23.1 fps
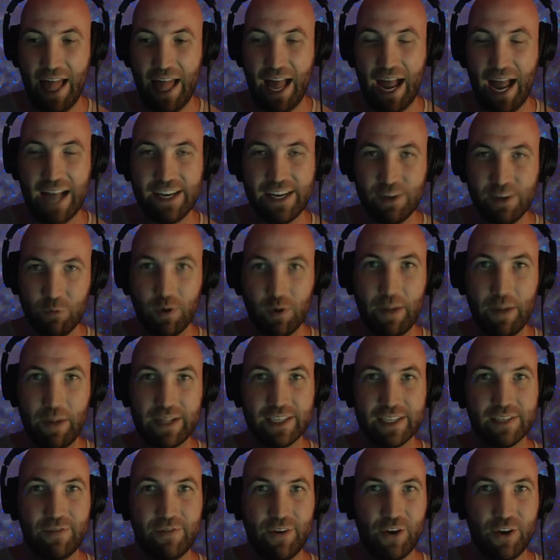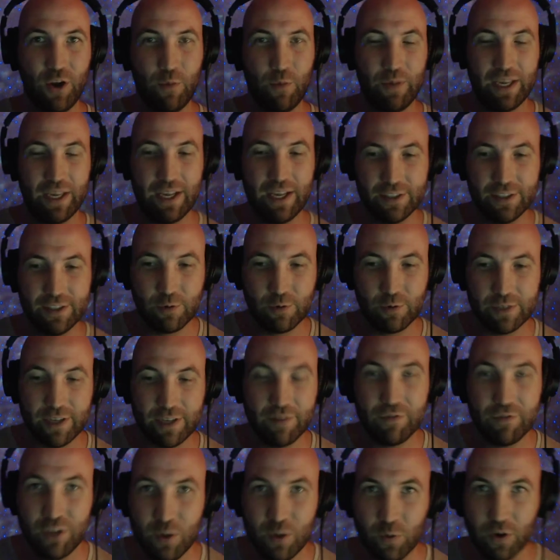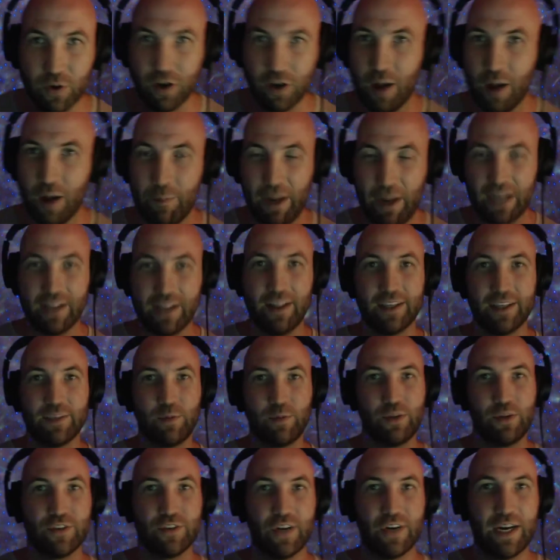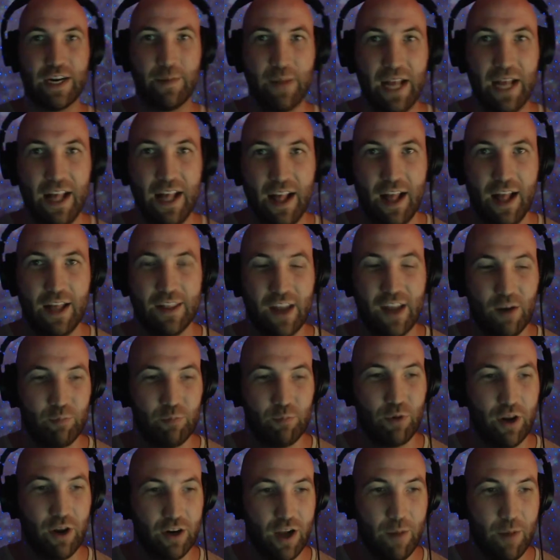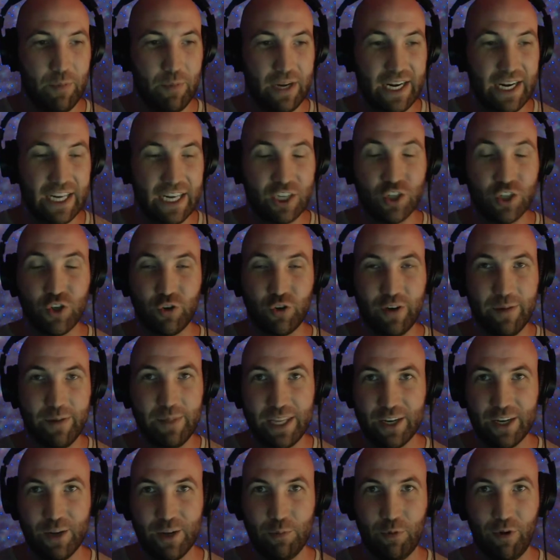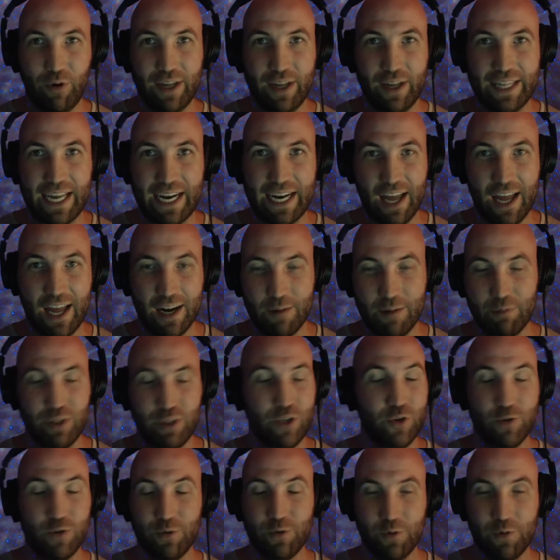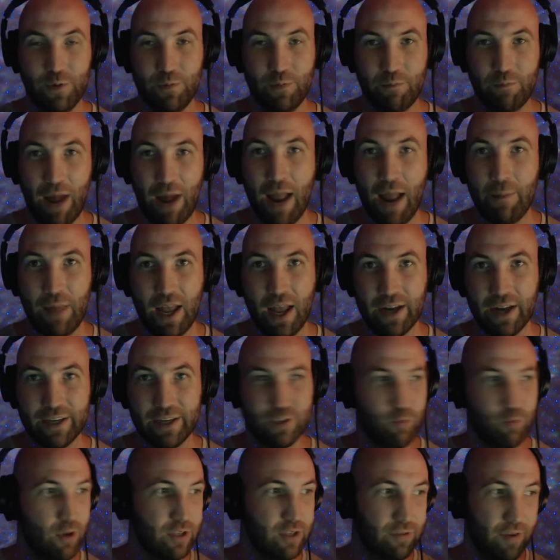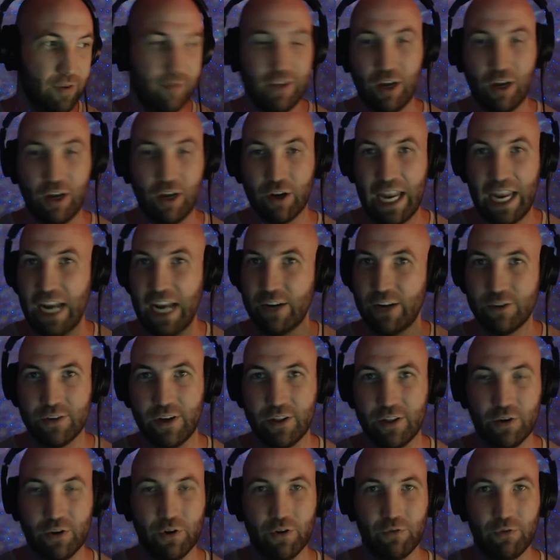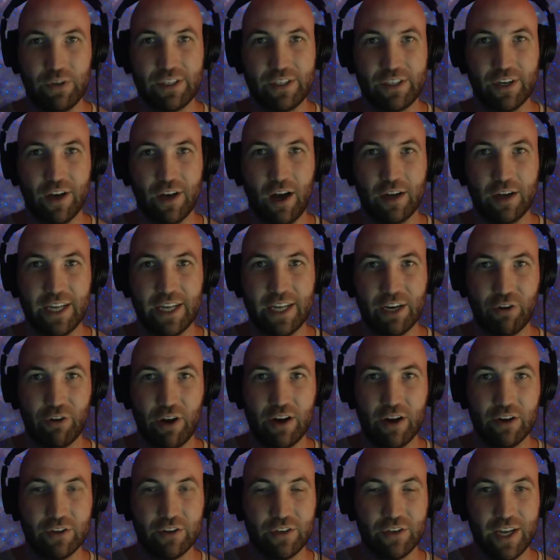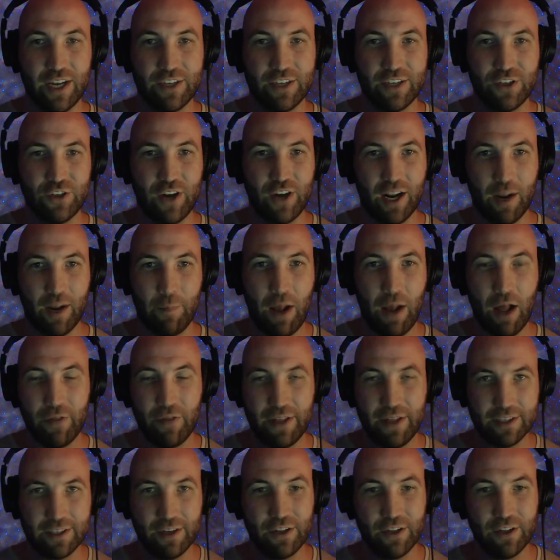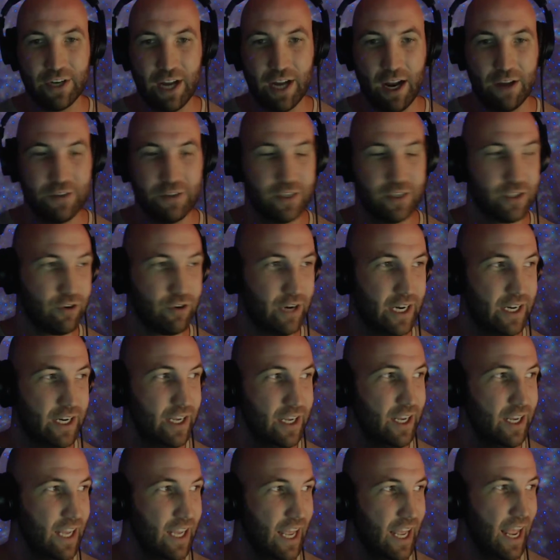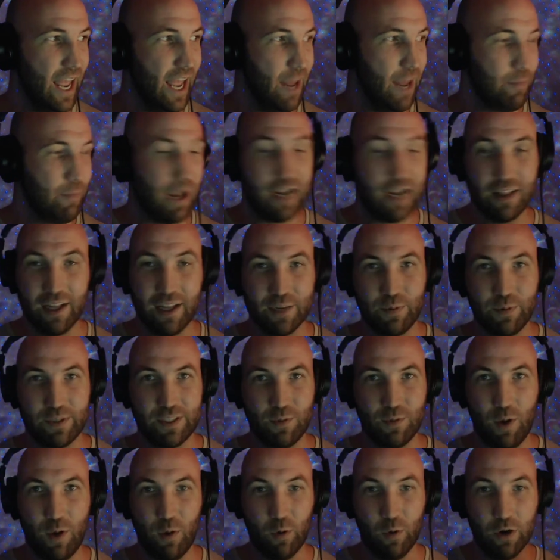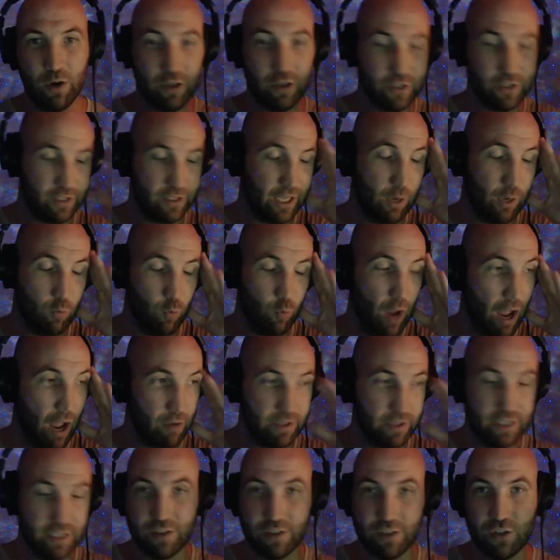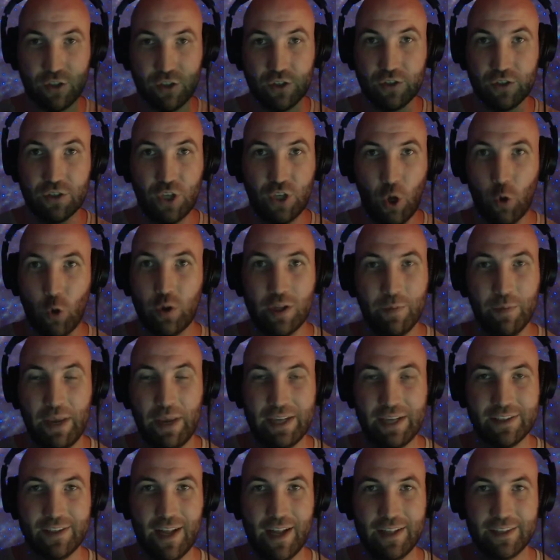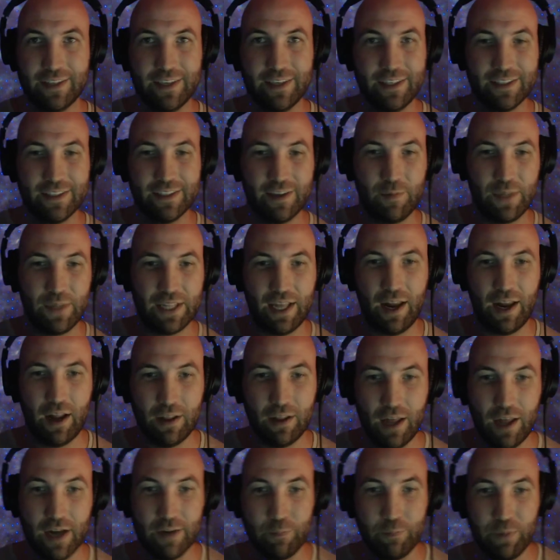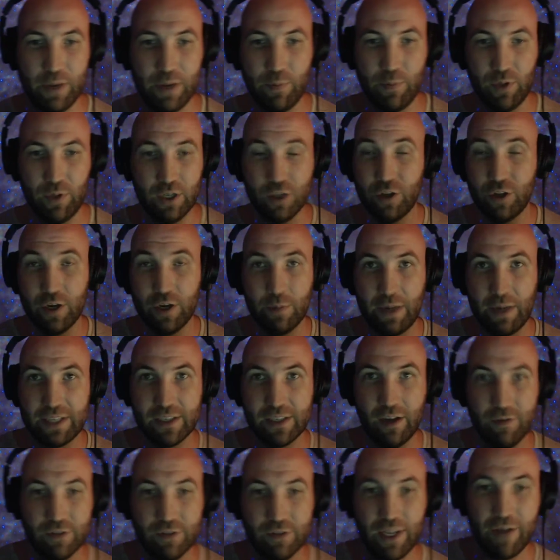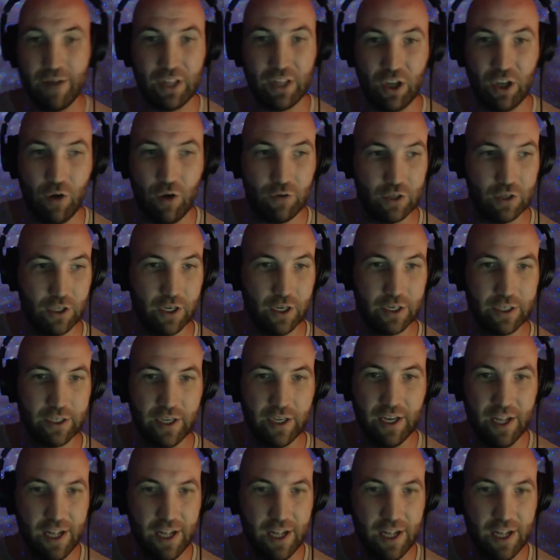I didn't want to make this video because there was a viewer on my collectible stream that brought up an extremely good point that kind of blew my mind, as well as VV Arcade, who's another recent content creator, so you guys should check him out. That's another guy on the screen. And my collectibles as well, we're all just like, wow, this just totally makes sense, and it's something that a lot of people, including myself, definitely overlooked.